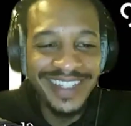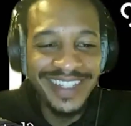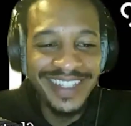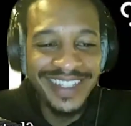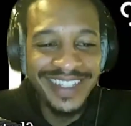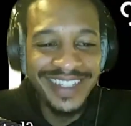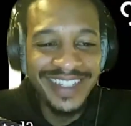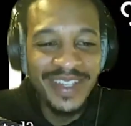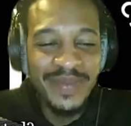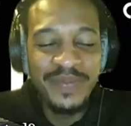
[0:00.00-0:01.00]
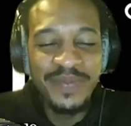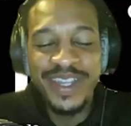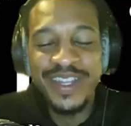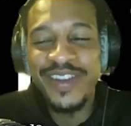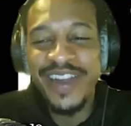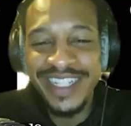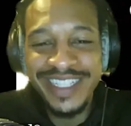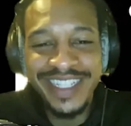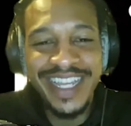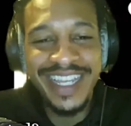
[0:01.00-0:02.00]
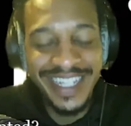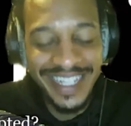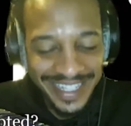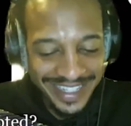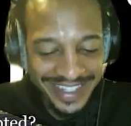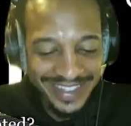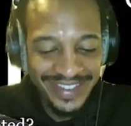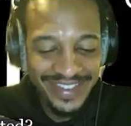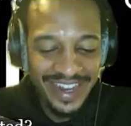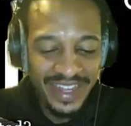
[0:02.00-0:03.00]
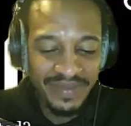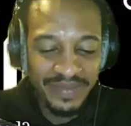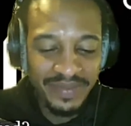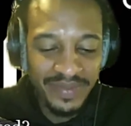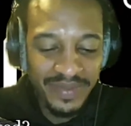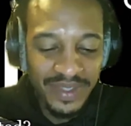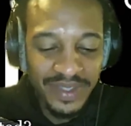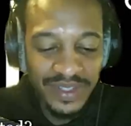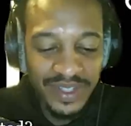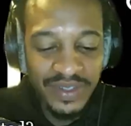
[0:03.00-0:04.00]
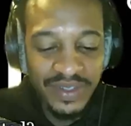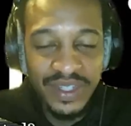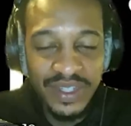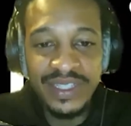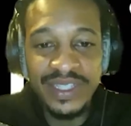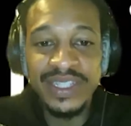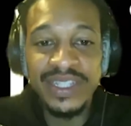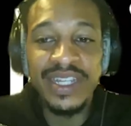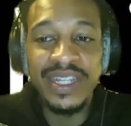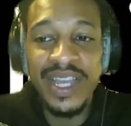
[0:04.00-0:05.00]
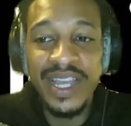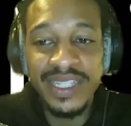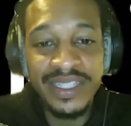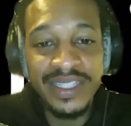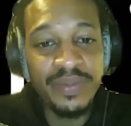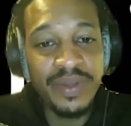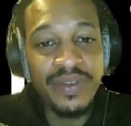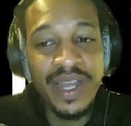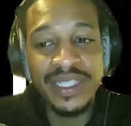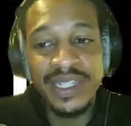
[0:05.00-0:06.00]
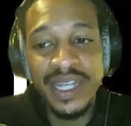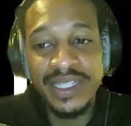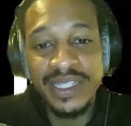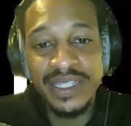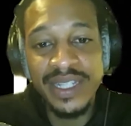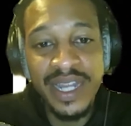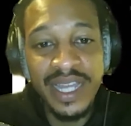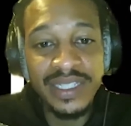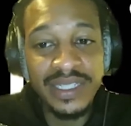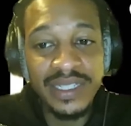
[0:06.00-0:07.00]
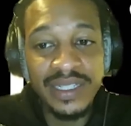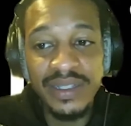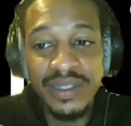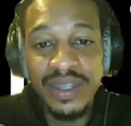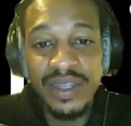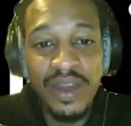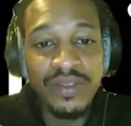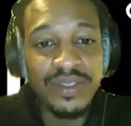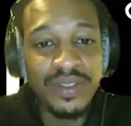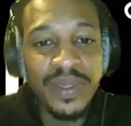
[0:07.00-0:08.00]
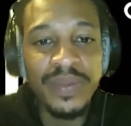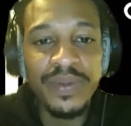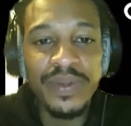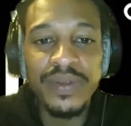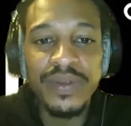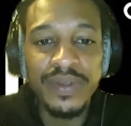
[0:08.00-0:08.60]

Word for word: Procrastination. Procrastinating, right? So it's the neglect, it's the procrastination that actually hurts people.